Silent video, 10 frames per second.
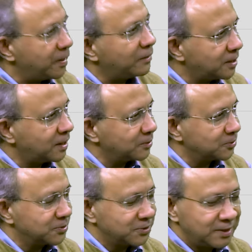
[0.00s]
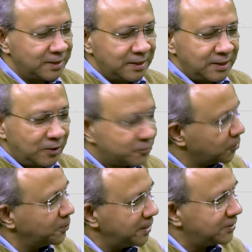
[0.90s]
powerhouse of
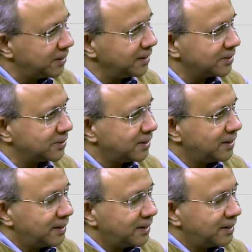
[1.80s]
so many things.